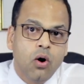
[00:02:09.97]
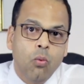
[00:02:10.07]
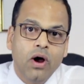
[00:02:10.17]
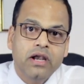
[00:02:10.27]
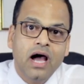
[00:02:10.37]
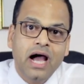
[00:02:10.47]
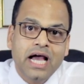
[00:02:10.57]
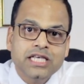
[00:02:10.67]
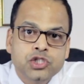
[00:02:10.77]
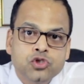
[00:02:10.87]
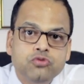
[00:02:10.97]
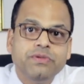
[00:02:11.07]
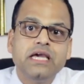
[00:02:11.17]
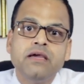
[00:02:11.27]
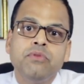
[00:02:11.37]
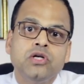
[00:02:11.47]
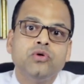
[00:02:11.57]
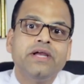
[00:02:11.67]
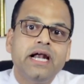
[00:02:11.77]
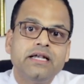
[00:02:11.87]
one has to be able
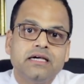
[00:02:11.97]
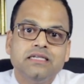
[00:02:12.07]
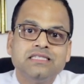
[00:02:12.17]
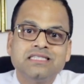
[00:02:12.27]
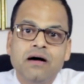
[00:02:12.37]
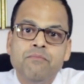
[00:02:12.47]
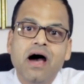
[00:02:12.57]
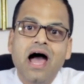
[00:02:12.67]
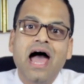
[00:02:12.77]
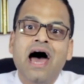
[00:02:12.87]
to get some